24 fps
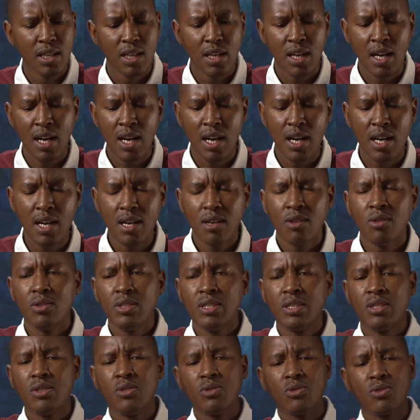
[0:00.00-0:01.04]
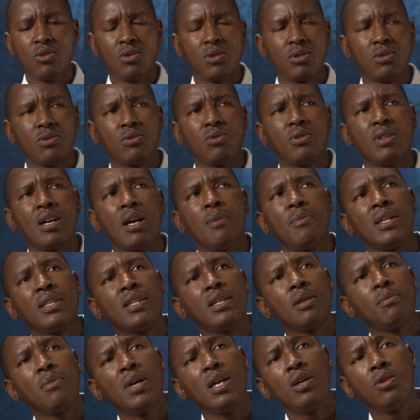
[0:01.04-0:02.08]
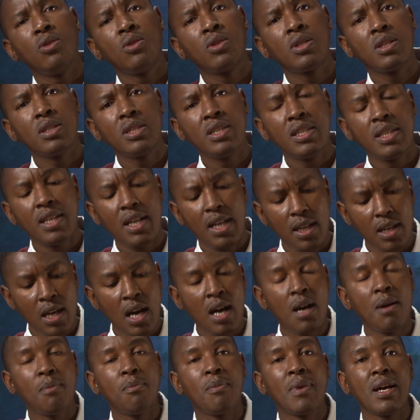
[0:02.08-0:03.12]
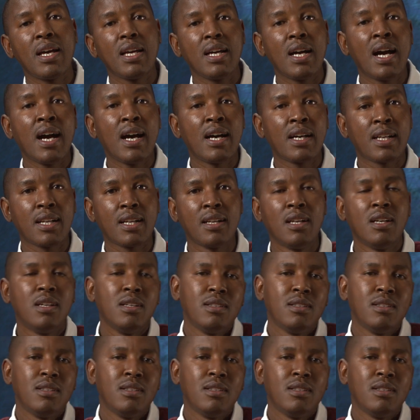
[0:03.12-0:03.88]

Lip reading: It used to come, I think my original, my R,